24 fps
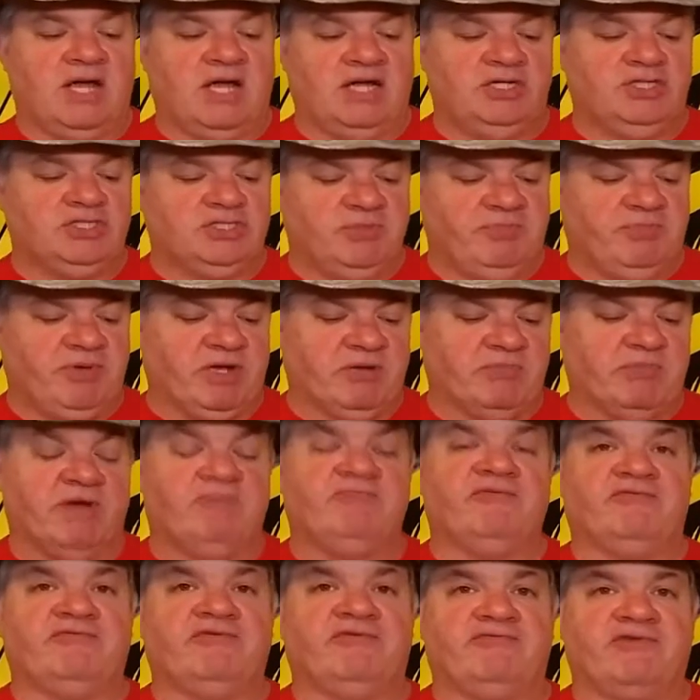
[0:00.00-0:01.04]
I usually pick them
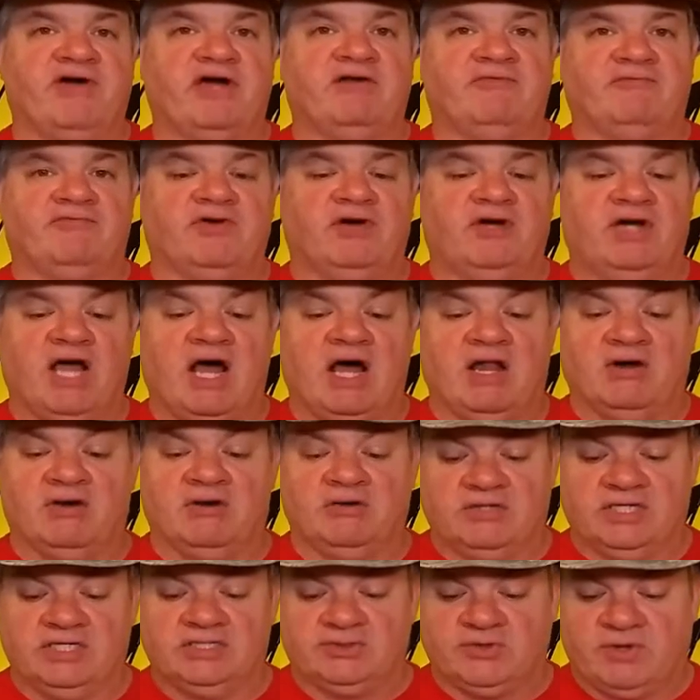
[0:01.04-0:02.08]
up if I find them for
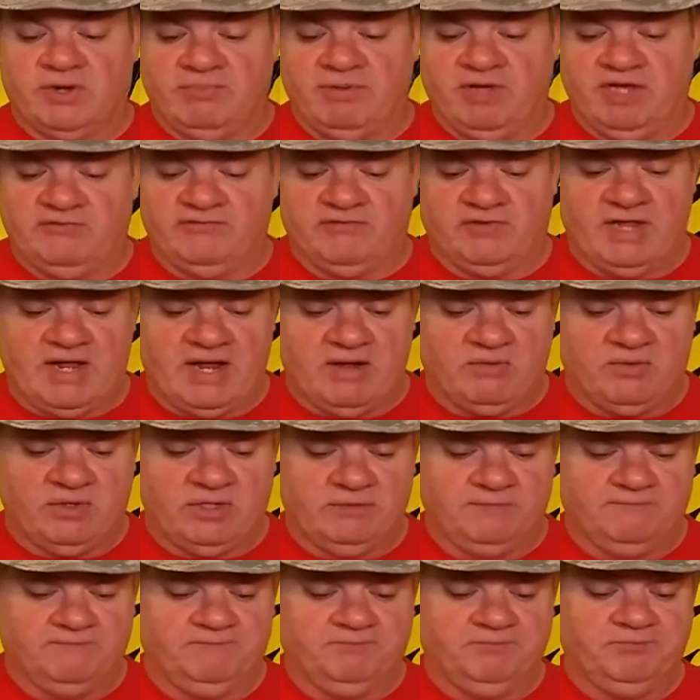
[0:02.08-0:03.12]
$1, and that's what I paid for that
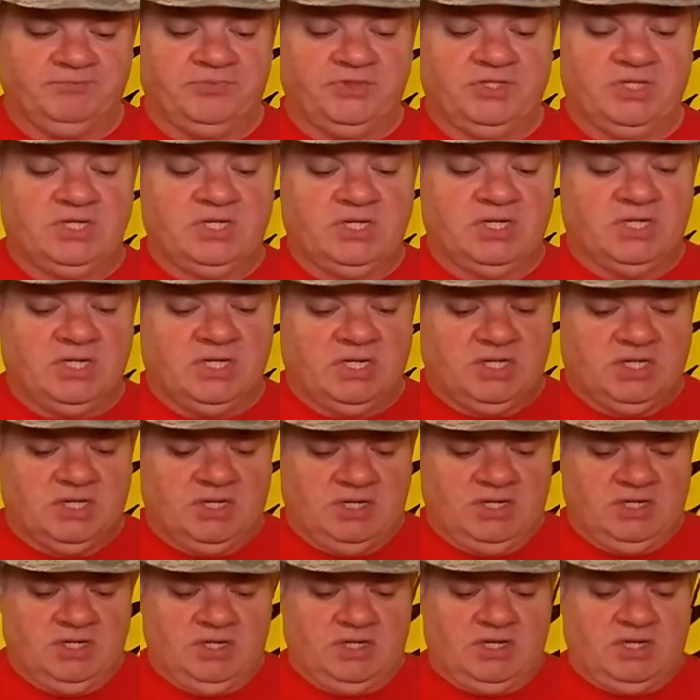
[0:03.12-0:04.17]
one.
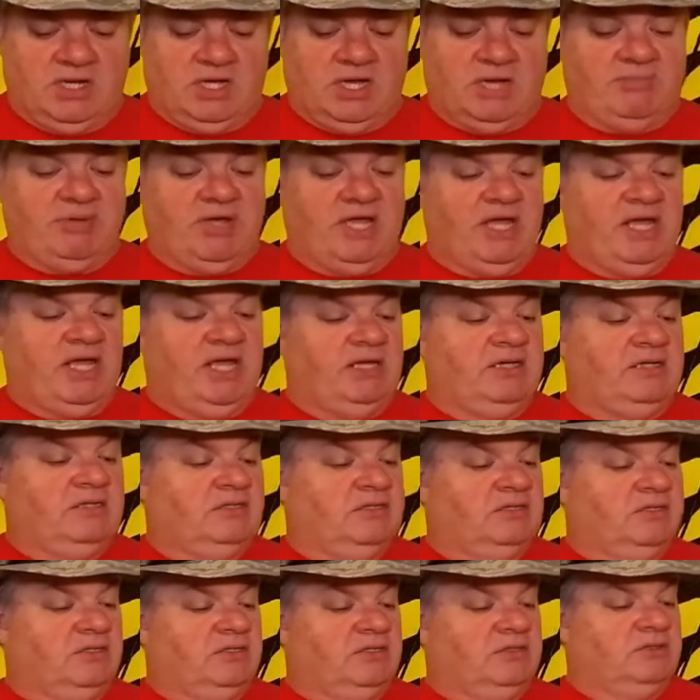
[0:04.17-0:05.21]
I paid
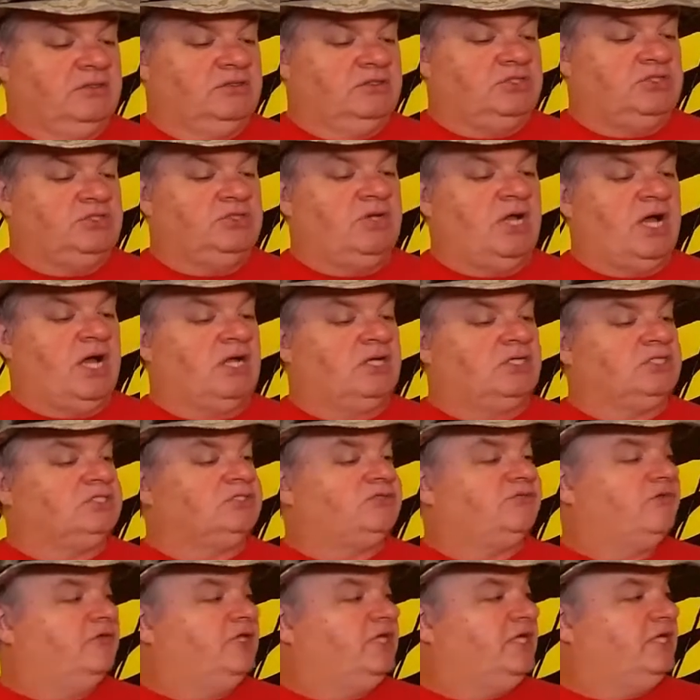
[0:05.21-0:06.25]
$2
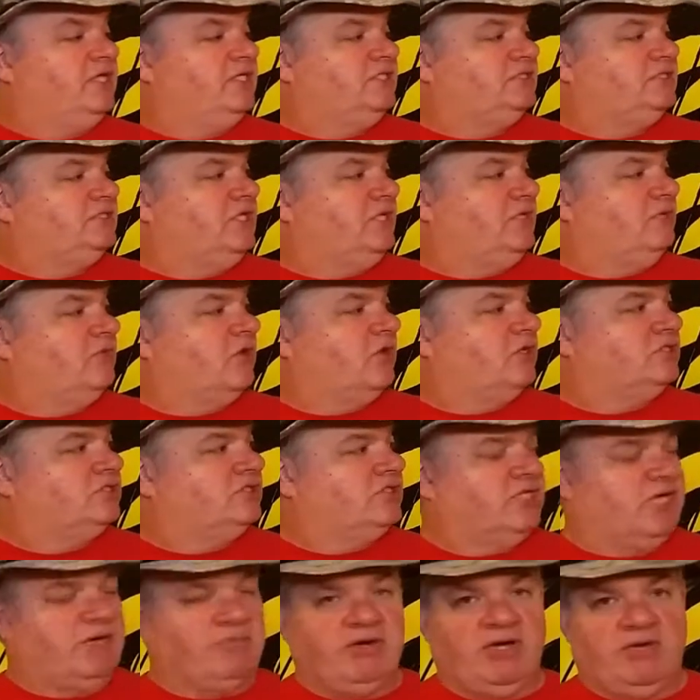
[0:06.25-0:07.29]
for these Dean Martin
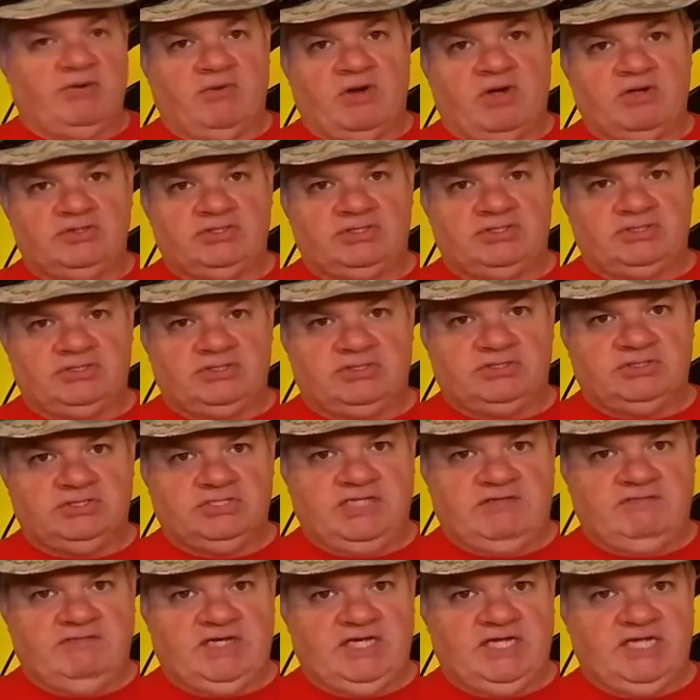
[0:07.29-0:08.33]
Celebrity Roast
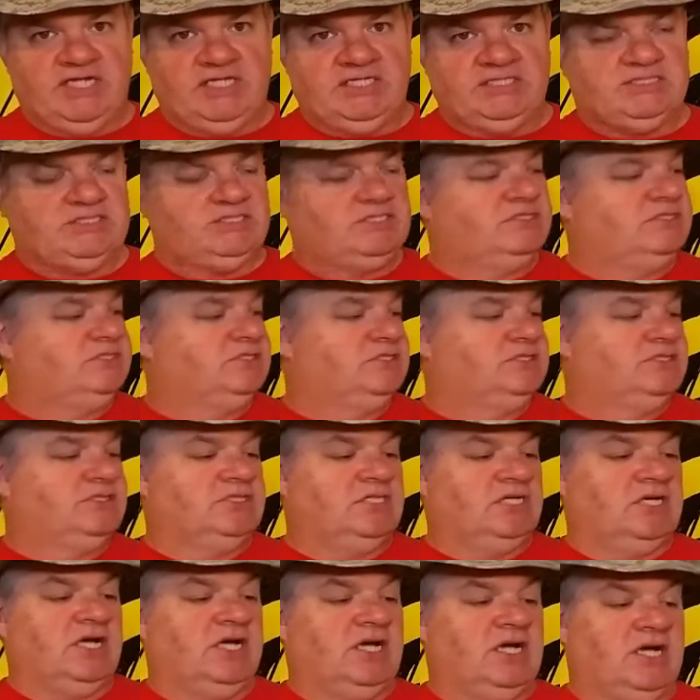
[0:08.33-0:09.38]
DVDs.
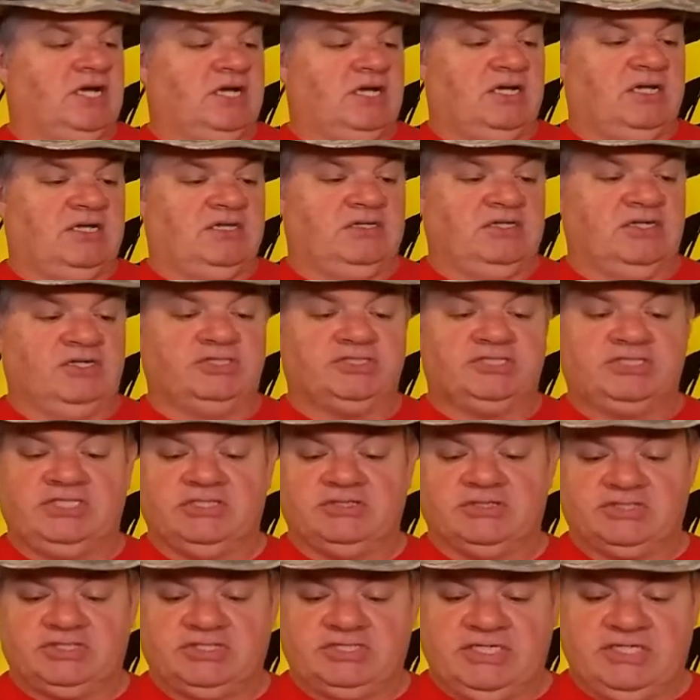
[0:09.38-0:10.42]
They're
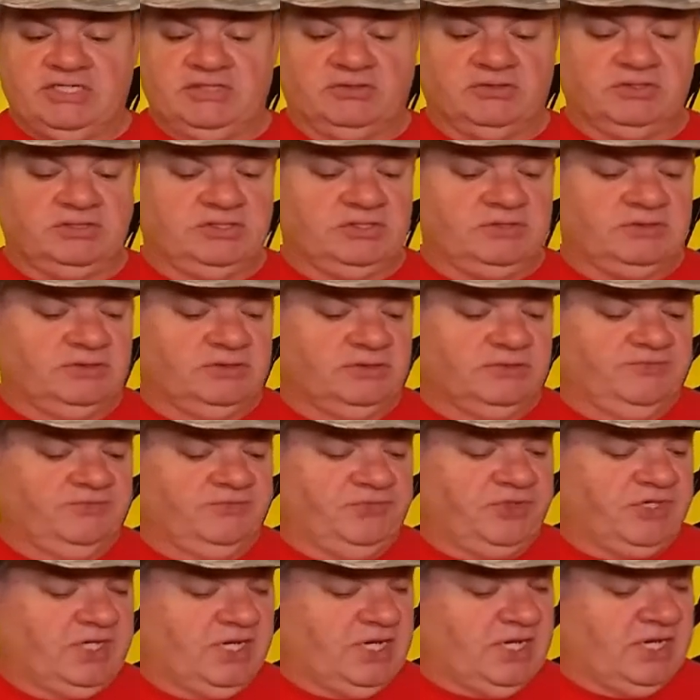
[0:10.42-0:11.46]
still sealed.
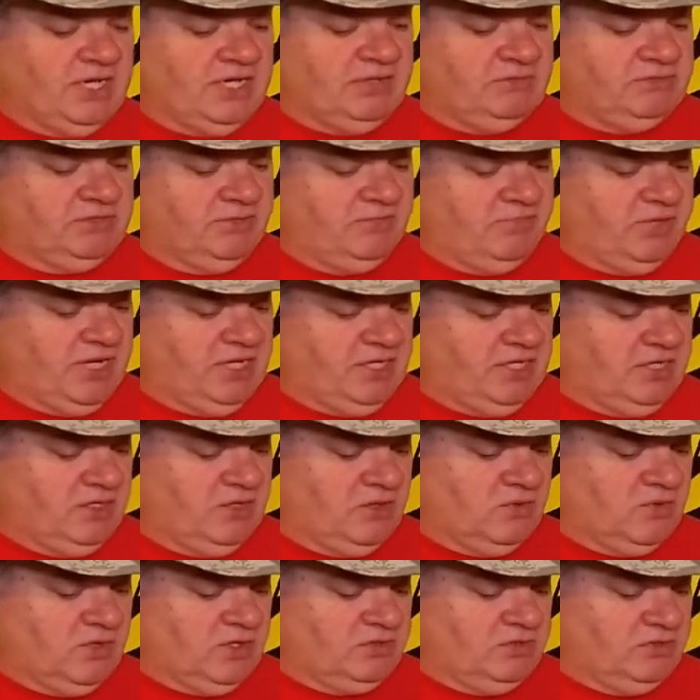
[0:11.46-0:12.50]
I am debating
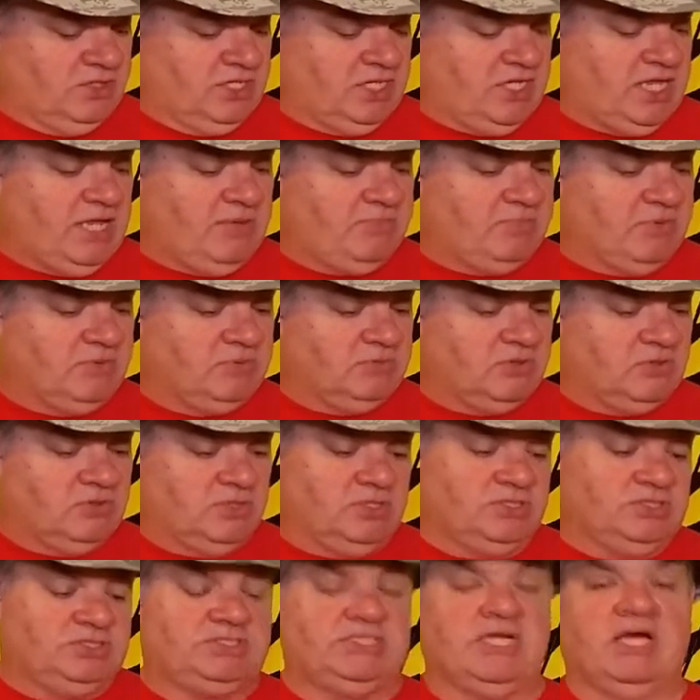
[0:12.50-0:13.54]
on whether to keep them or to